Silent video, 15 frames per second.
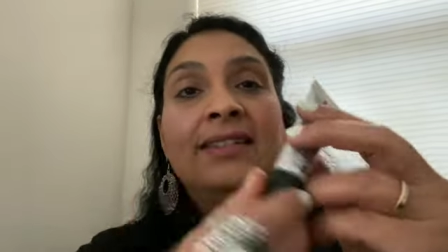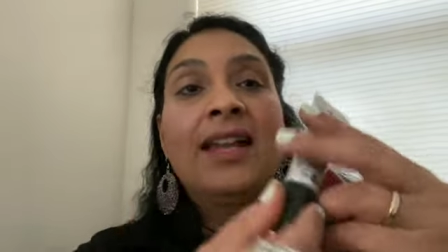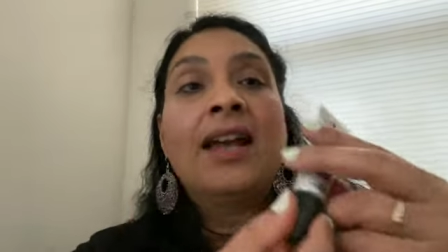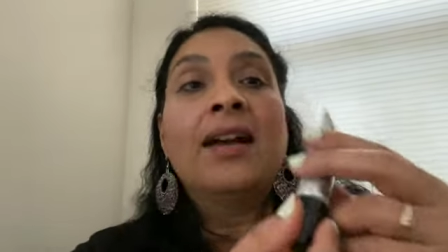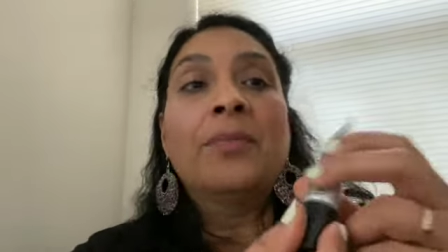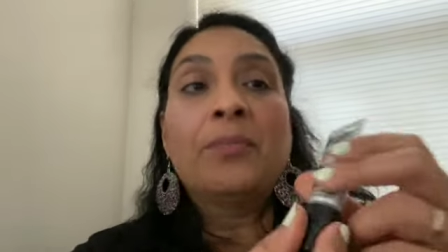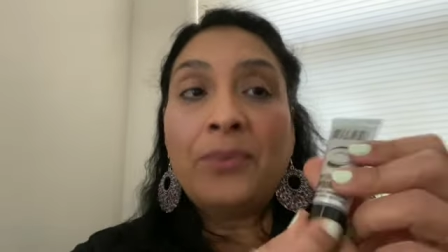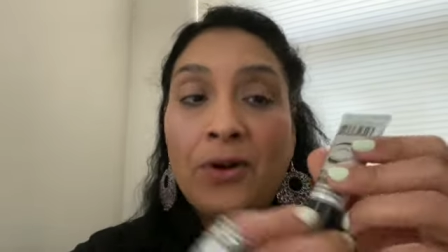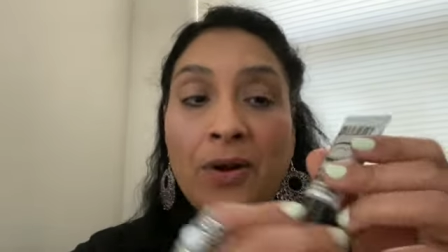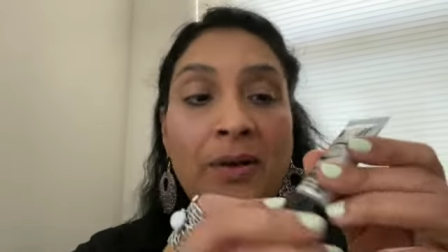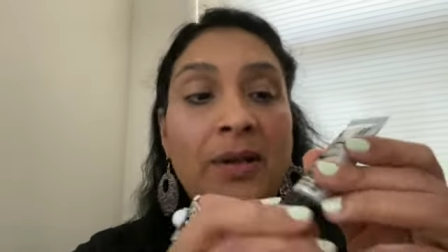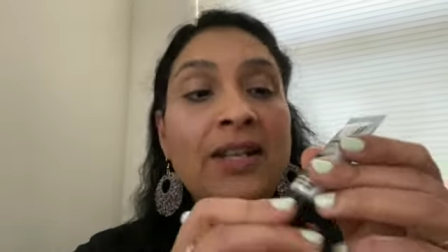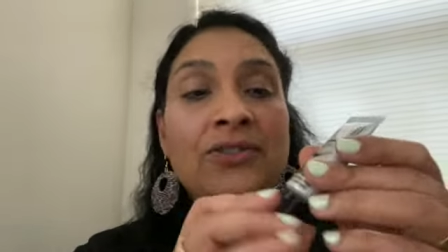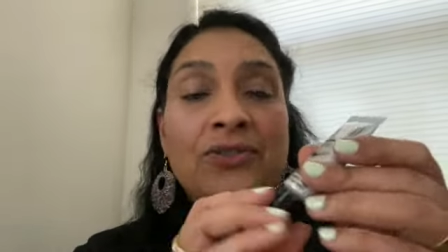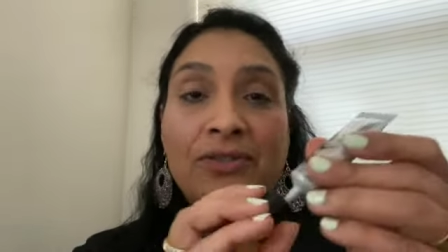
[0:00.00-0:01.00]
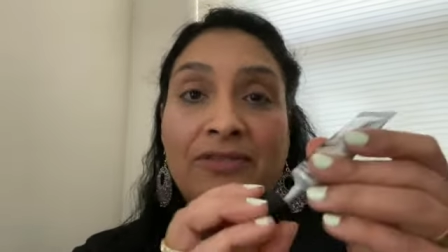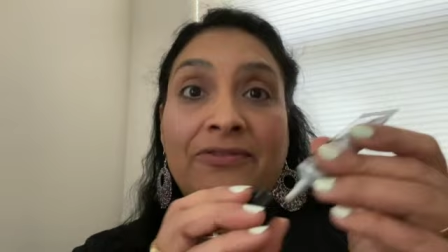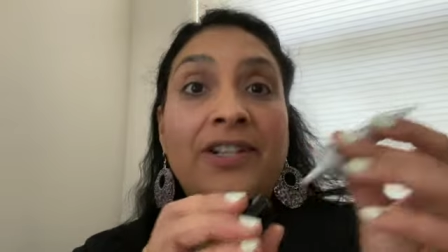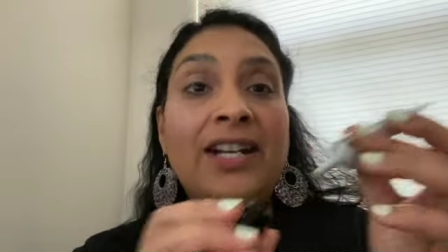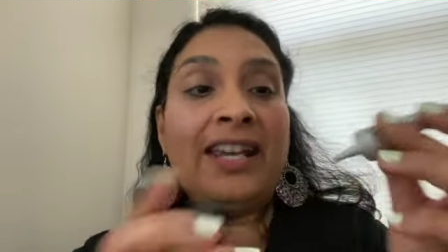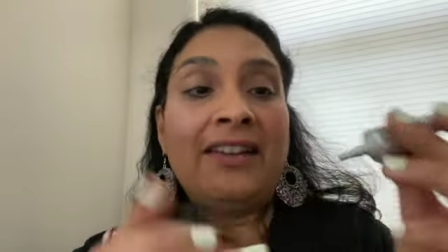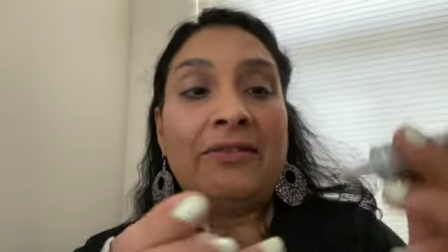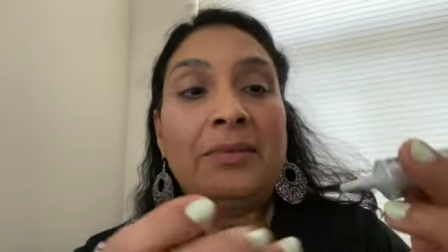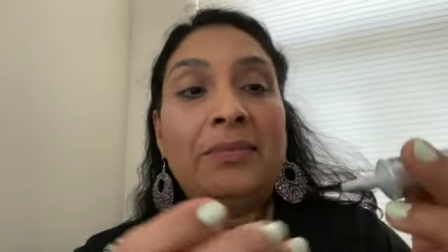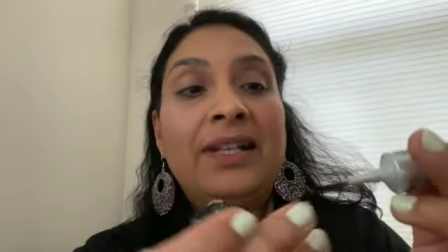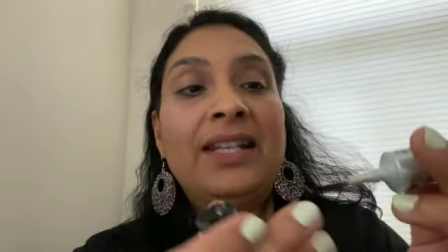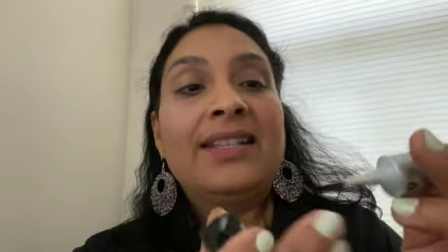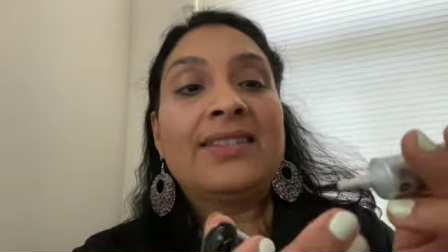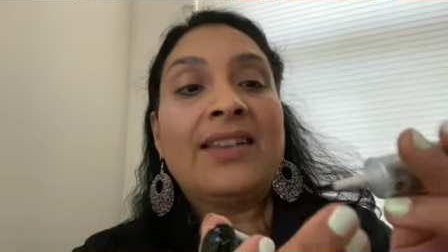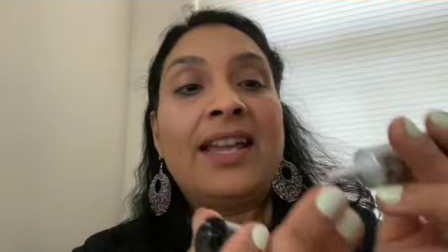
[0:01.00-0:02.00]
I'm pretty sure for
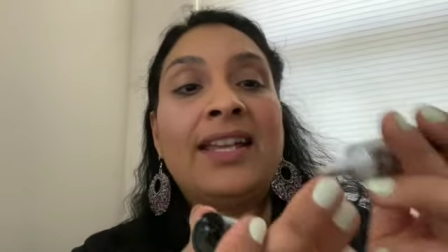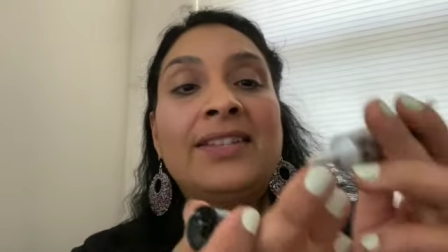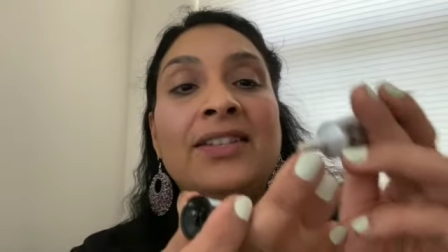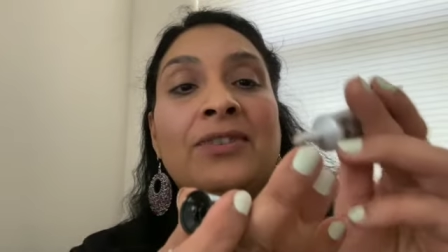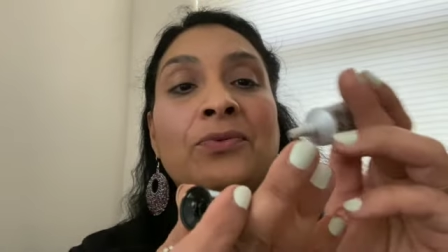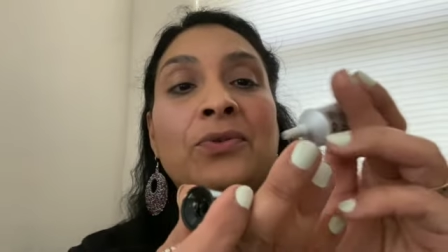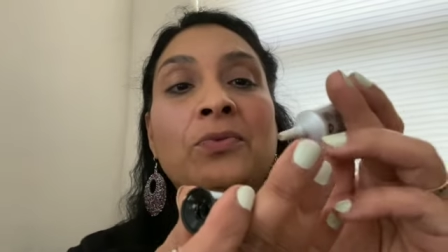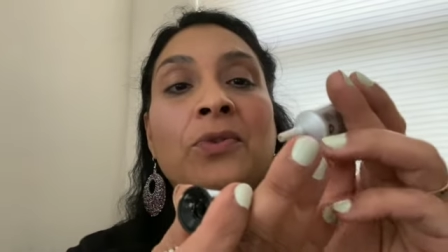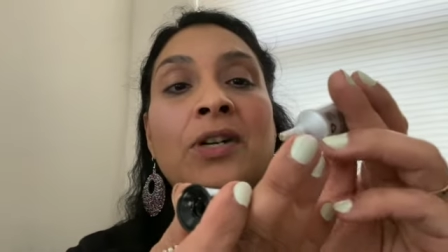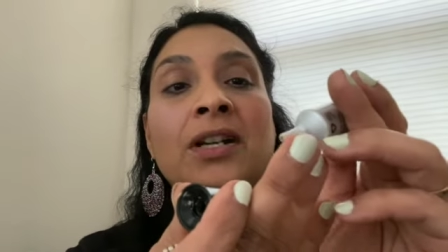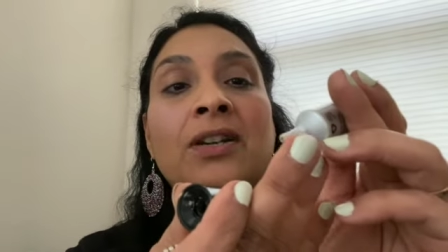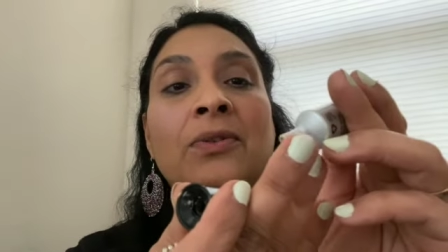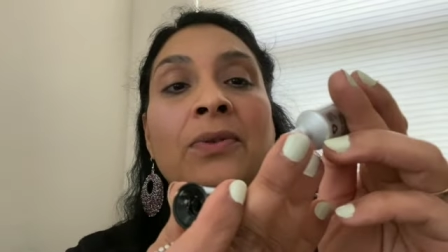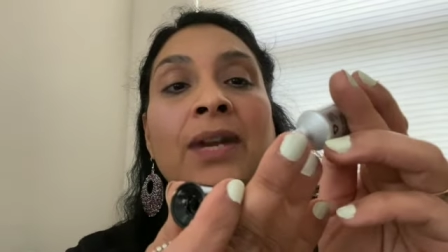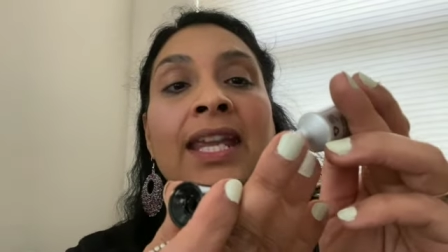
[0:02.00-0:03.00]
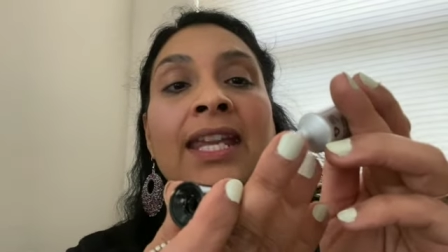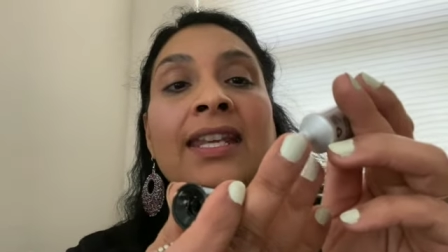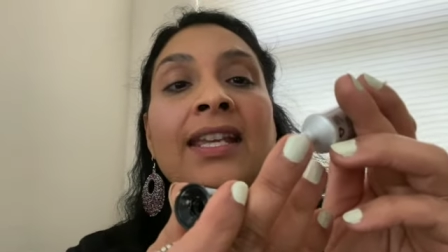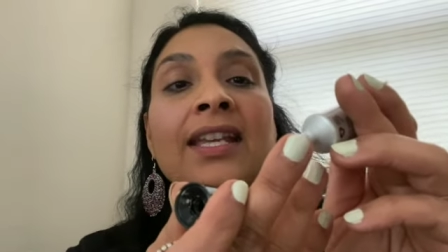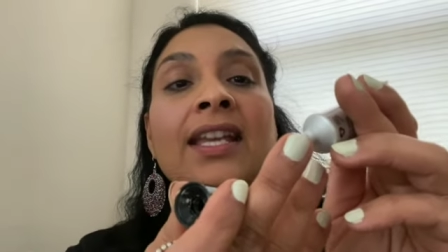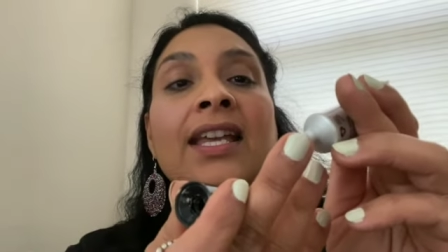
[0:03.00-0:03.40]
everybody's eyes, it would work great.